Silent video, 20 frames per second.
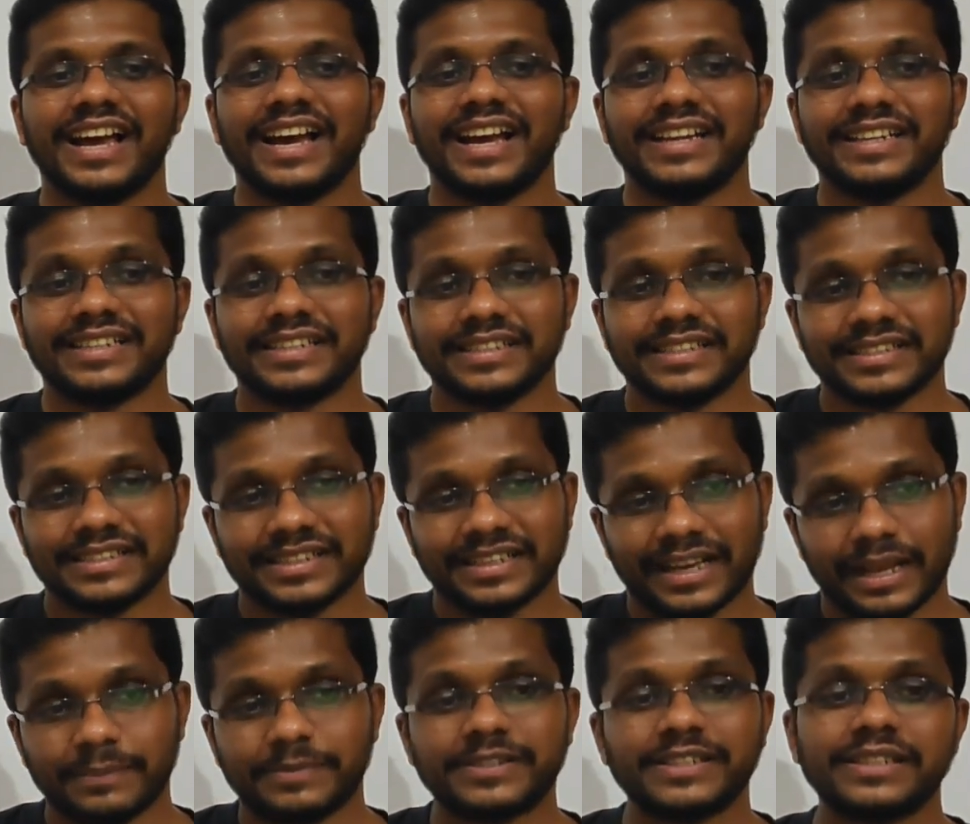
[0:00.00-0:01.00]
It
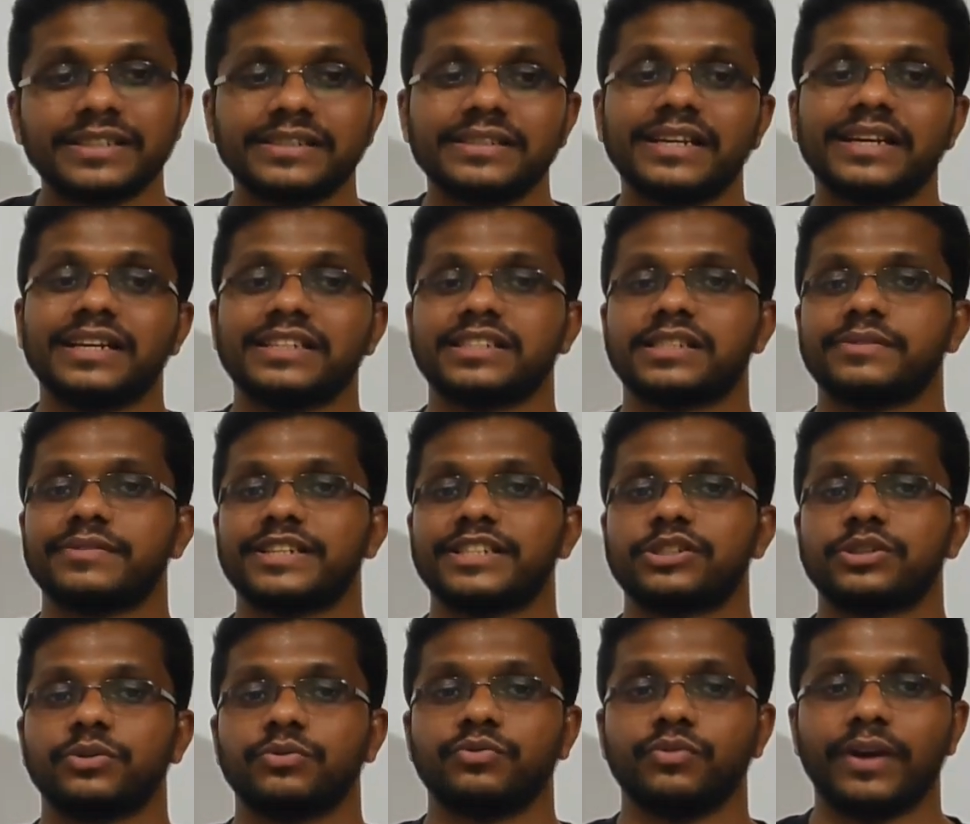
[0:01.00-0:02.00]
helps in the
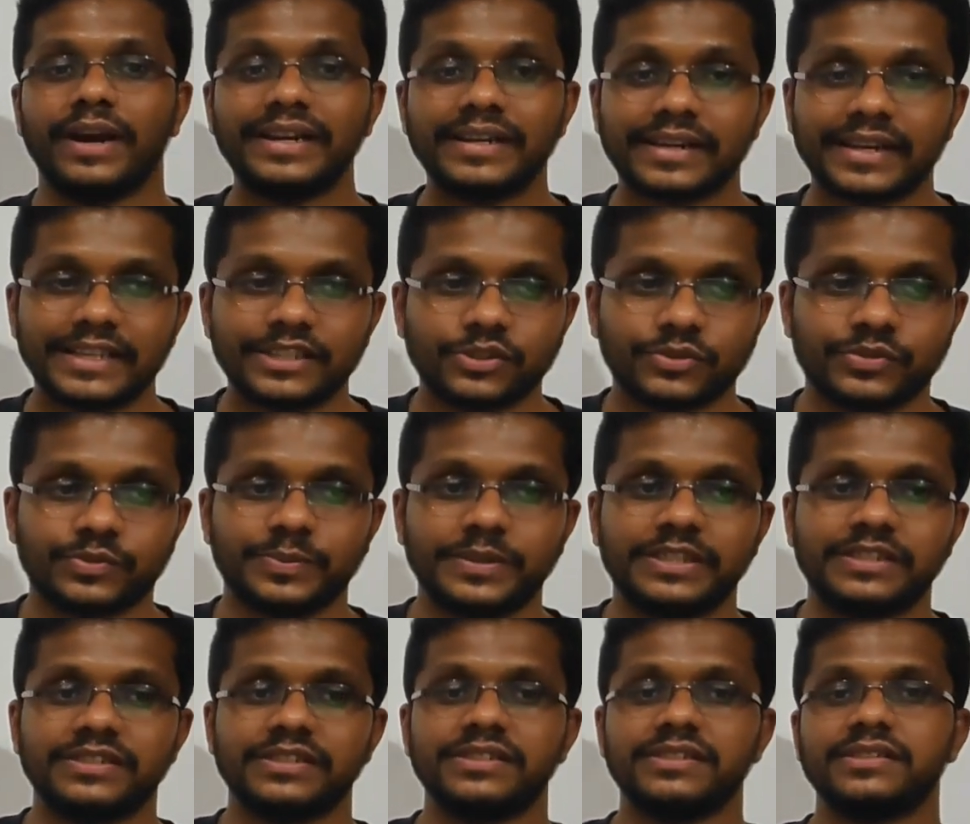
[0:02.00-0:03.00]
conservation of wide range of
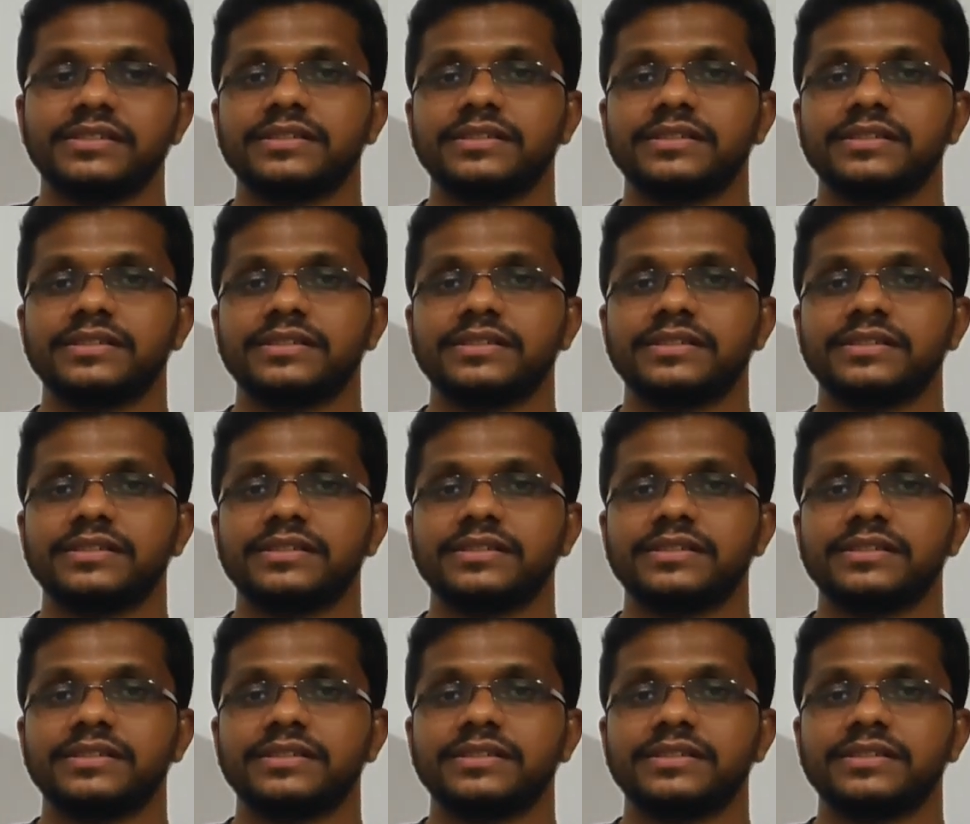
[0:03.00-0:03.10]
species,